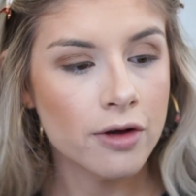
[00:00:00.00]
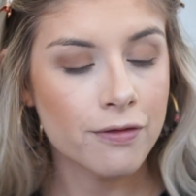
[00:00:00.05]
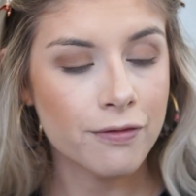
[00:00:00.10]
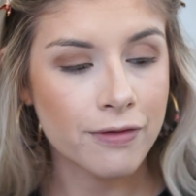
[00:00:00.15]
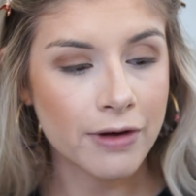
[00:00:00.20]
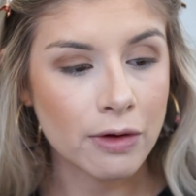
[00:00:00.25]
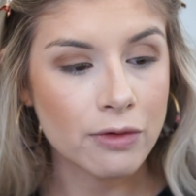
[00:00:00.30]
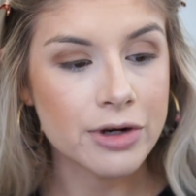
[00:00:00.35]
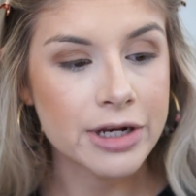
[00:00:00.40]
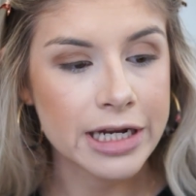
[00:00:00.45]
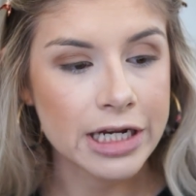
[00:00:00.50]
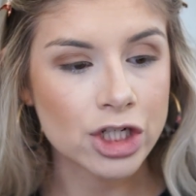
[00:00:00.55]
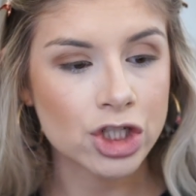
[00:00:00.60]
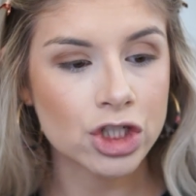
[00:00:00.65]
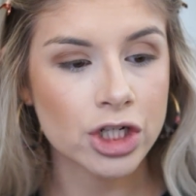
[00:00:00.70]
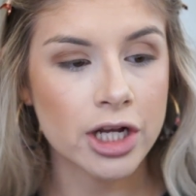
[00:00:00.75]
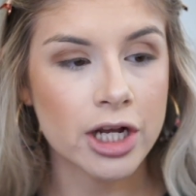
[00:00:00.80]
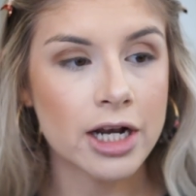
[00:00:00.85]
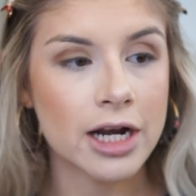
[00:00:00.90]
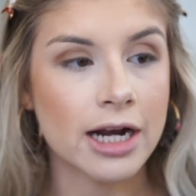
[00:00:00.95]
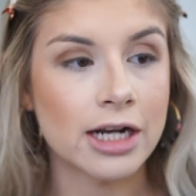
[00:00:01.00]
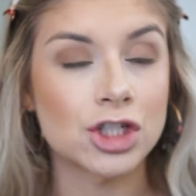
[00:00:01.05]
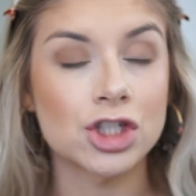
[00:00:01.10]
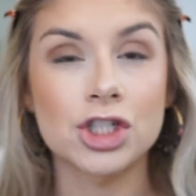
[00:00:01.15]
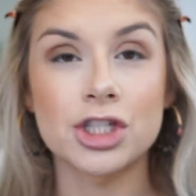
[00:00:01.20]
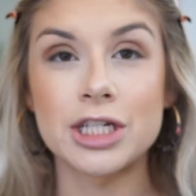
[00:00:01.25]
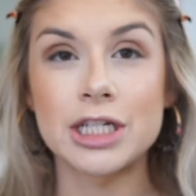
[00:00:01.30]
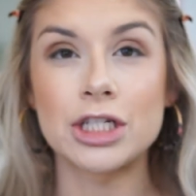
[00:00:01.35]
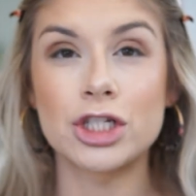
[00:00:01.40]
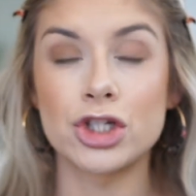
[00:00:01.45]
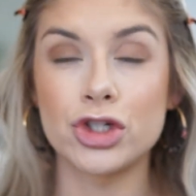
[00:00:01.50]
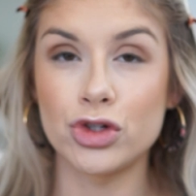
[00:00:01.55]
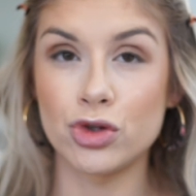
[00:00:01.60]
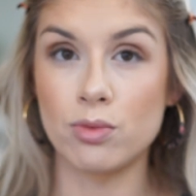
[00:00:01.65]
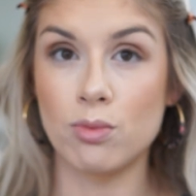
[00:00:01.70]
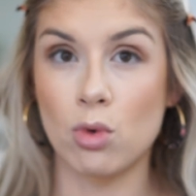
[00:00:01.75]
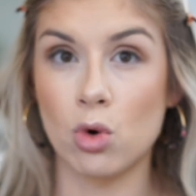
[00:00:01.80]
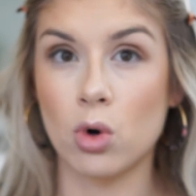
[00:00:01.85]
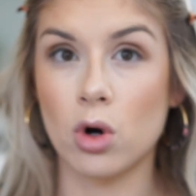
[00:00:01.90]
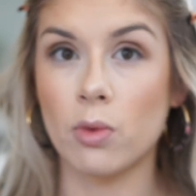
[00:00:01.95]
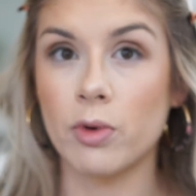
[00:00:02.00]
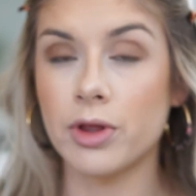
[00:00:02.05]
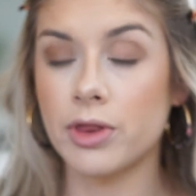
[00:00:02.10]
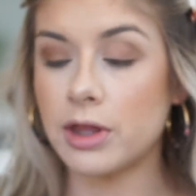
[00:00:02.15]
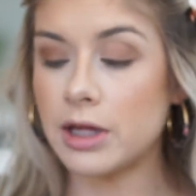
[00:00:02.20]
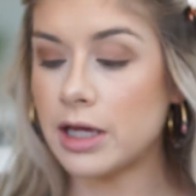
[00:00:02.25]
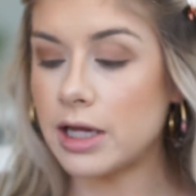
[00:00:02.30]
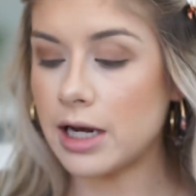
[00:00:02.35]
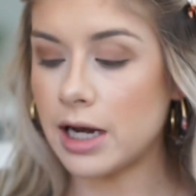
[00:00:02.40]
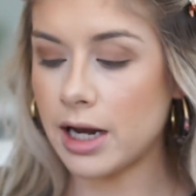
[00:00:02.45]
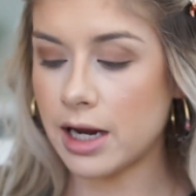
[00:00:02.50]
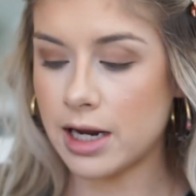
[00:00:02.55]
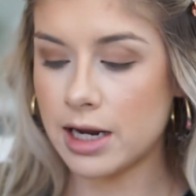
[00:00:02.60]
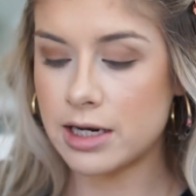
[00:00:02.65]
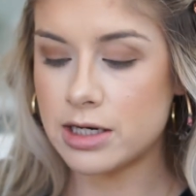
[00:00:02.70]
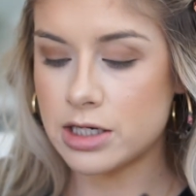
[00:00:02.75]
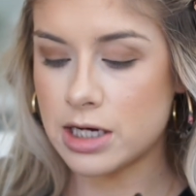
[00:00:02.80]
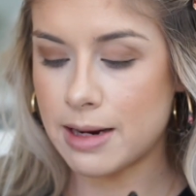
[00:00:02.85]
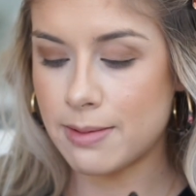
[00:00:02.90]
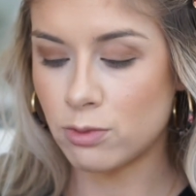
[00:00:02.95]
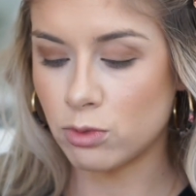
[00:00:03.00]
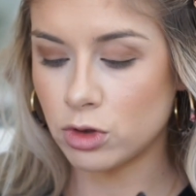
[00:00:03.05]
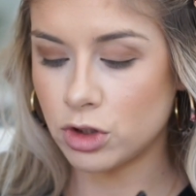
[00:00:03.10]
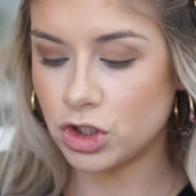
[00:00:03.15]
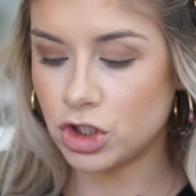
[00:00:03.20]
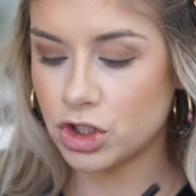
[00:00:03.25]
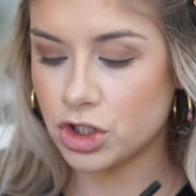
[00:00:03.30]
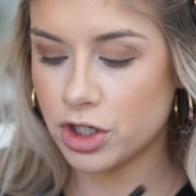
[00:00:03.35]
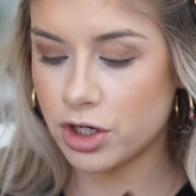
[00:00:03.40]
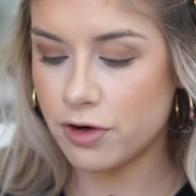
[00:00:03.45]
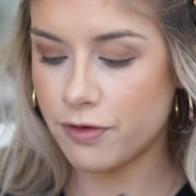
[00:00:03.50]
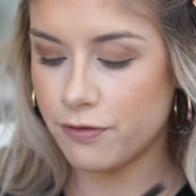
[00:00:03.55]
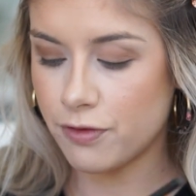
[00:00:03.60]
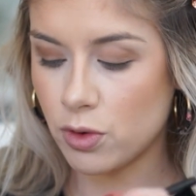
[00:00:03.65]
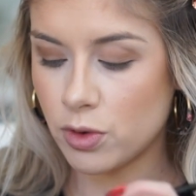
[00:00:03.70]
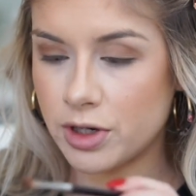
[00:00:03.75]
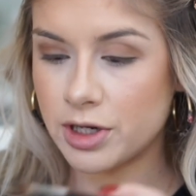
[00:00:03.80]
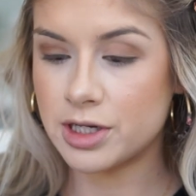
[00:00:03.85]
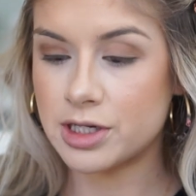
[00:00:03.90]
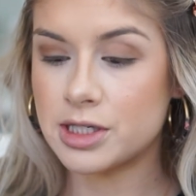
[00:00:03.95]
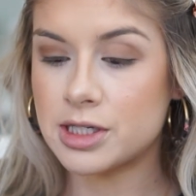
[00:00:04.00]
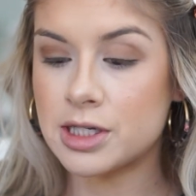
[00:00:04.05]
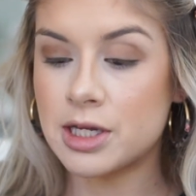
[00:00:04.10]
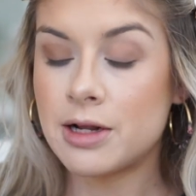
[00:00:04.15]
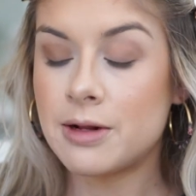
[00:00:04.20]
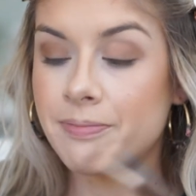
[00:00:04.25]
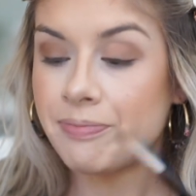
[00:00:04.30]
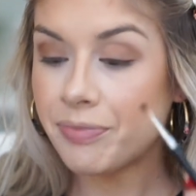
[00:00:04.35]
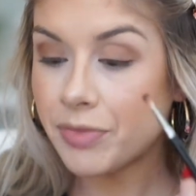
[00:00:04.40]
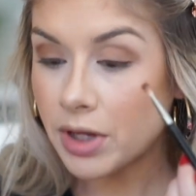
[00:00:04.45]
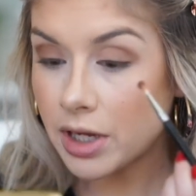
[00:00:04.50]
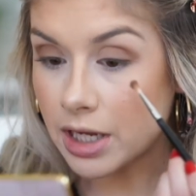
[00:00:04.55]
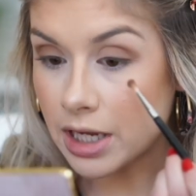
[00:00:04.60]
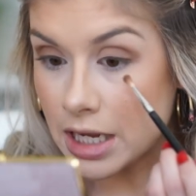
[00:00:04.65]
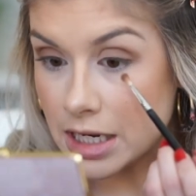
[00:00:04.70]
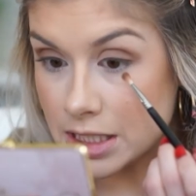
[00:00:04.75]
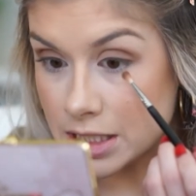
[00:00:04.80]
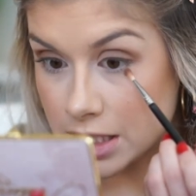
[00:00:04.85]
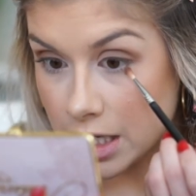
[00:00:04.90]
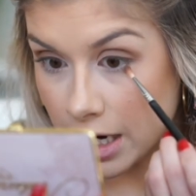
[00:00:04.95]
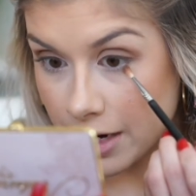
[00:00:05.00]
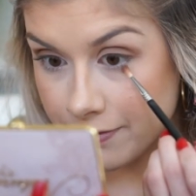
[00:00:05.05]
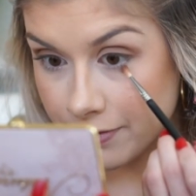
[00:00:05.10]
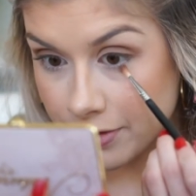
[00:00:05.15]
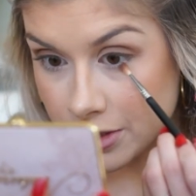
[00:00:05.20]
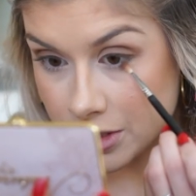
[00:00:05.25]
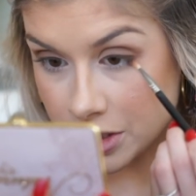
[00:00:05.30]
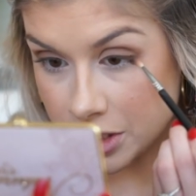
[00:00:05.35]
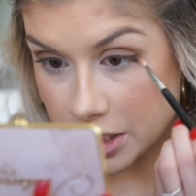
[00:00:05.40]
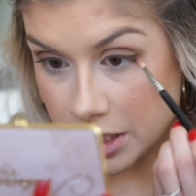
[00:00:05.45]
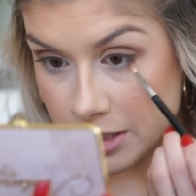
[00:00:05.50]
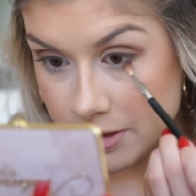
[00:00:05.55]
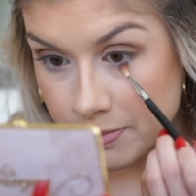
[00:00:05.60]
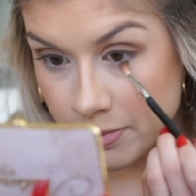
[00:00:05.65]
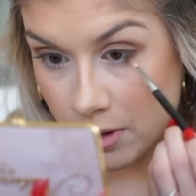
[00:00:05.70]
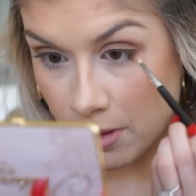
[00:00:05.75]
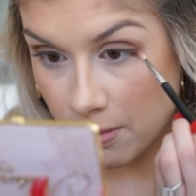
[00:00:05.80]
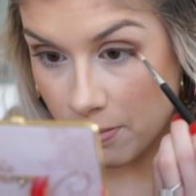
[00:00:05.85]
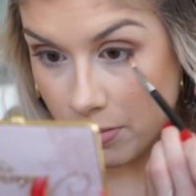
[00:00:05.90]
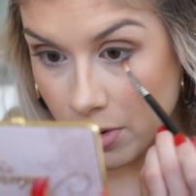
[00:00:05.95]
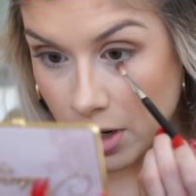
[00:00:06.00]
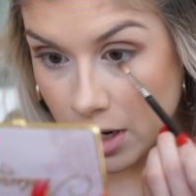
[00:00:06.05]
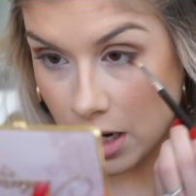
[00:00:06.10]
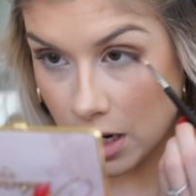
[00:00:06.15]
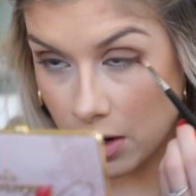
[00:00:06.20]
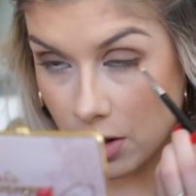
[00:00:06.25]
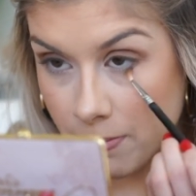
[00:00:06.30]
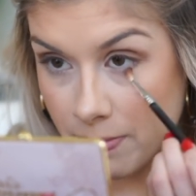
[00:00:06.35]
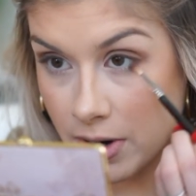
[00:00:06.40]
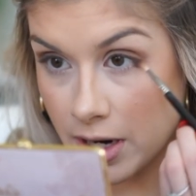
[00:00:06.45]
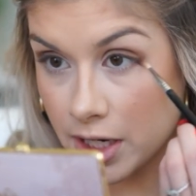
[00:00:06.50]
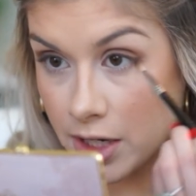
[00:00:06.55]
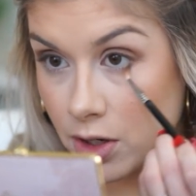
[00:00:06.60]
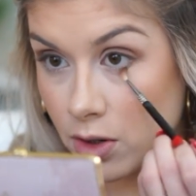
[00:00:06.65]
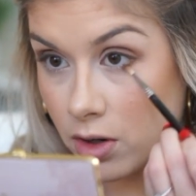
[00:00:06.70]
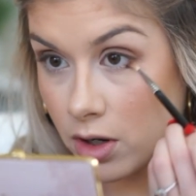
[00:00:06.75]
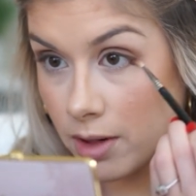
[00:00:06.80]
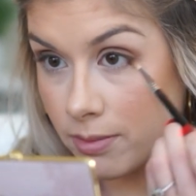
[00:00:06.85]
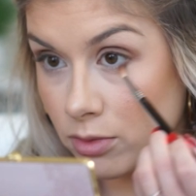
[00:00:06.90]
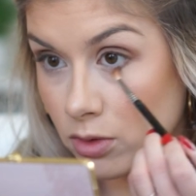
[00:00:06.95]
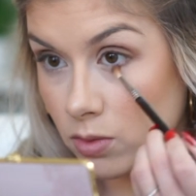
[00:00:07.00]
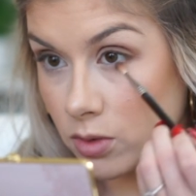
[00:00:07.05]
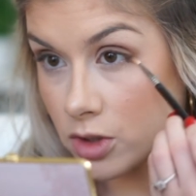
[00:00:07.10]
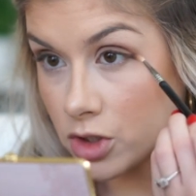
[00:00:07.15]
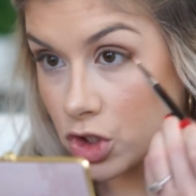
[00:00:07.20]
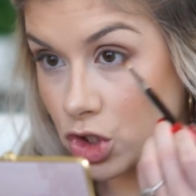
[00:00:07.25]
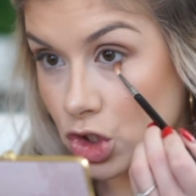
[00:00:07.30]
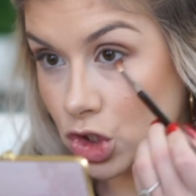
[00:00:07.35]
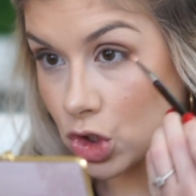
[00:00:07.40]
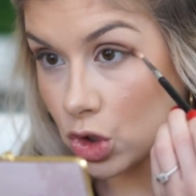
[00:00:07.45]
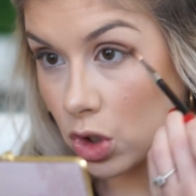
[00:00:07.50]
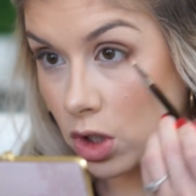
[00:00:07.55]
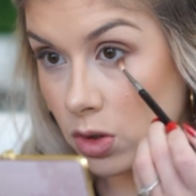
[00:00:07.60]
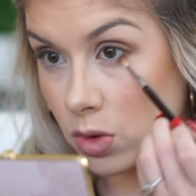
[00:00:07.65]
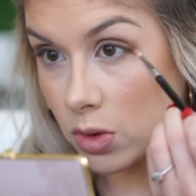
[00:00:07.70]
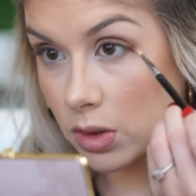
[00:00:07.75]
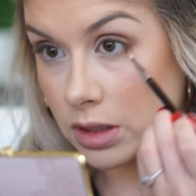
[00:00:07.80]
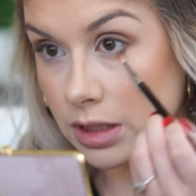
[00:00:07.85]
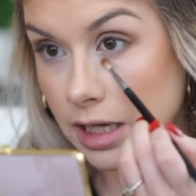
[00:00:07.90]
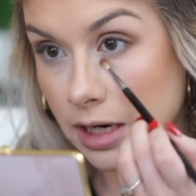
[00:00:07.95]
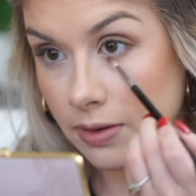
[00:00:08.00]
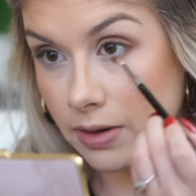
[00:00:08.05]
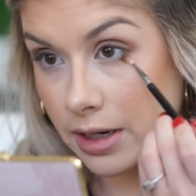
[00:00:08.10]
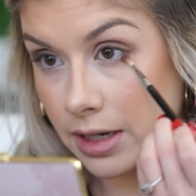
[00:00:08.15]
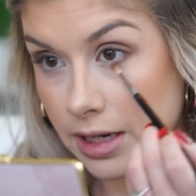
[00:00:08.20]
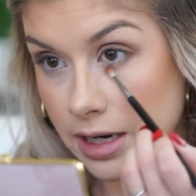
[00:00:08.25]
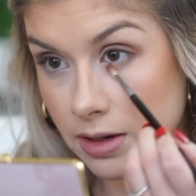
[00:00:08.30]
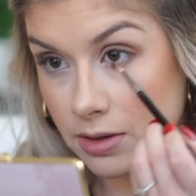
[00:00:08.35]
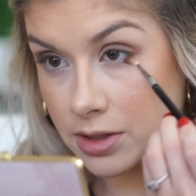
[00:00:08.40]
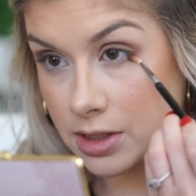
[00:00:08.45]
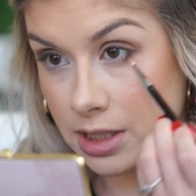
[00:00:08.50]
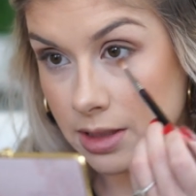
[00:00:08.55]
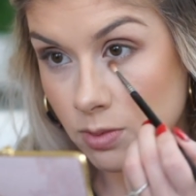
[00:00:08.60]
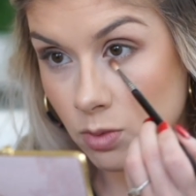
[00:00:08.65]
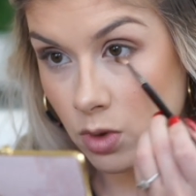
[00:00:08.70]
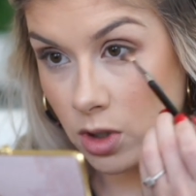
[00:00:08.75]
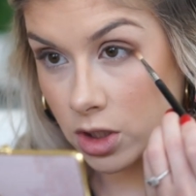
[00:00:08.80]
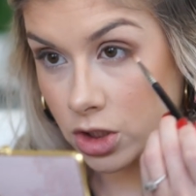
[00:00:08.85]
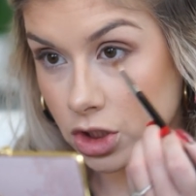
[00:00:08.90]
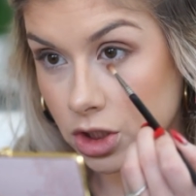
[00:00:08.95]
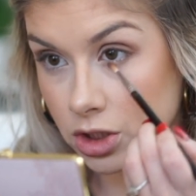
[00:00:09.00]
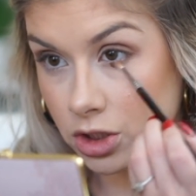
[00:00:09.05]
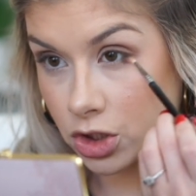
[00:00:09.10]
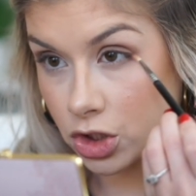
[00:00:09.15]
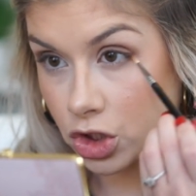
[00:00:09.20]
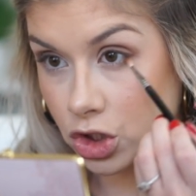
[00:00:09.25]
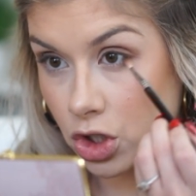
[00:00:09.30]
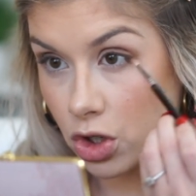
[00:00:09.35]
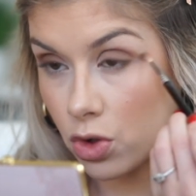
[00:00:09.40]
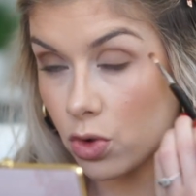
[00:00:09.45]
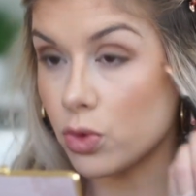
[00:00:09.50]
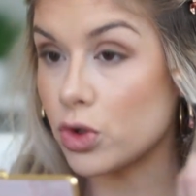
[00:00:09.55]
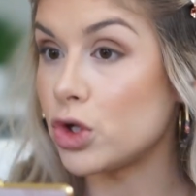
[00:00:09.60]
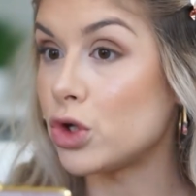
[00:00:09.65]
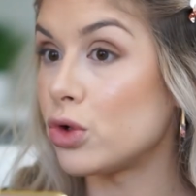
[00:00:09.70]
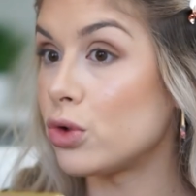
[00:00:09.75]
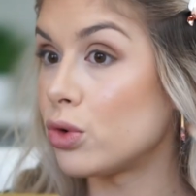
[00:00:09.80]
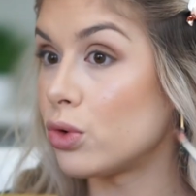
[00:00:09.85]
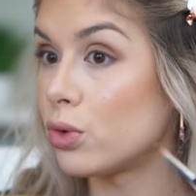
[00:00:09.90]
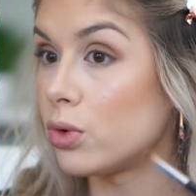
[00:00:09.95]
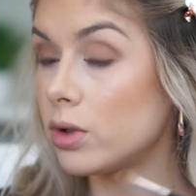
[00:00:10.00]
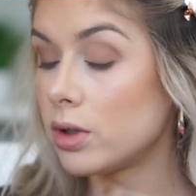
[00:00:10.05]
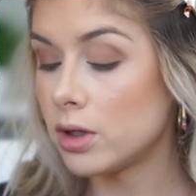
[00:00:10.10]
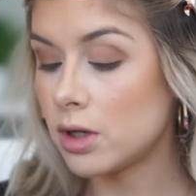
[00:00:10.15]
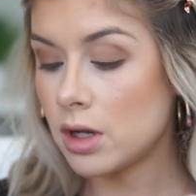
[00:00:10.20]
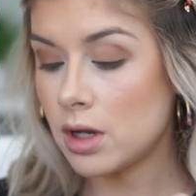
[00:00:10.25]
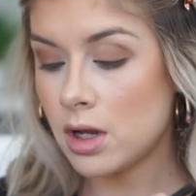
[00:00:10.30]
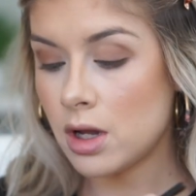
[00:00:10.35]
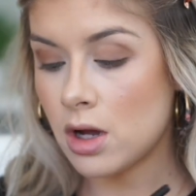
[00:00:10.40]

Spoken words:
foundation and I just need to do more with it, and I'm really just gonna focus and dive in deep. But my number one struggle with that right now is that I'm watching the show You,